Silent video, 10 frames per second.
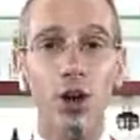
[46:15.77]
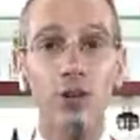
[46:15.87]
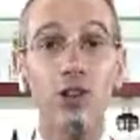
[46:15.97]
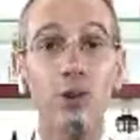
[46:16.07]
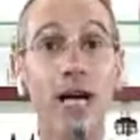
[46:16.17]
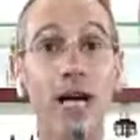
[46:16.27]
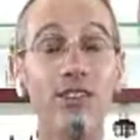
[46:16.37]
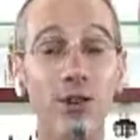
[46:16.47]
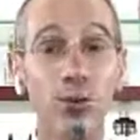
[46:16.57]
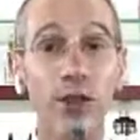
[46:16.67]
all the
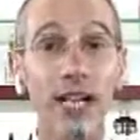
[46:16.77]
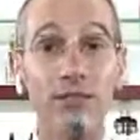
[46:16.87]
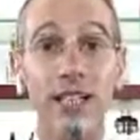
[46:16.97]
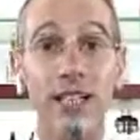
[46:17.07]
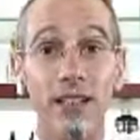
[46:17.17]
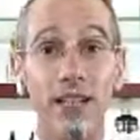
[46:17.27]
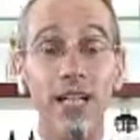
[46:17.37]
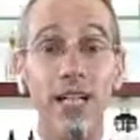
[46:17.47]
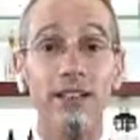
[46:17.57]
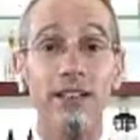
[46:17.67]
spices we have here,
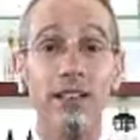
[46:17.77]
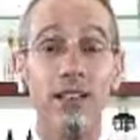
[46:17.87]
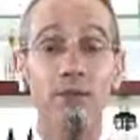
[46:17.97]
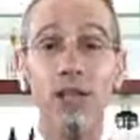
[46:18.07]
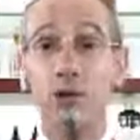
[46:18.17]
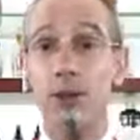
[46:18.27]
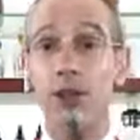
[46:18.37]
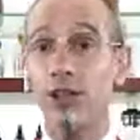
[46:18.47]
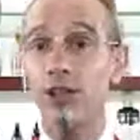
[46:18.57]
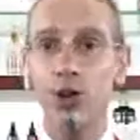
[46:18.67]
and
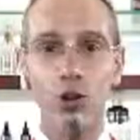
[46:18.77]
especially,